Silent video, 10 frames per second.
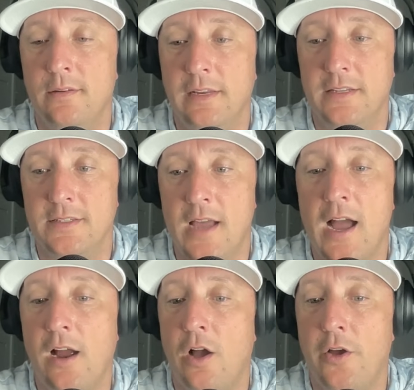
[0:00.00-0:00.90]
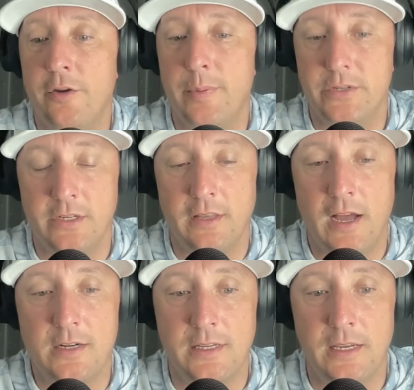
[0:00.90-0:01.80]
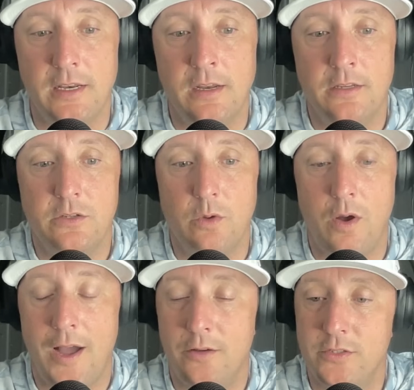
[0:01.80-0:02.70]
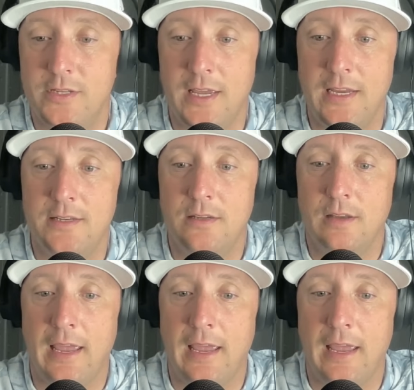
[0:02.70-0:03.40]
He is not 100% locked in to Ohio State,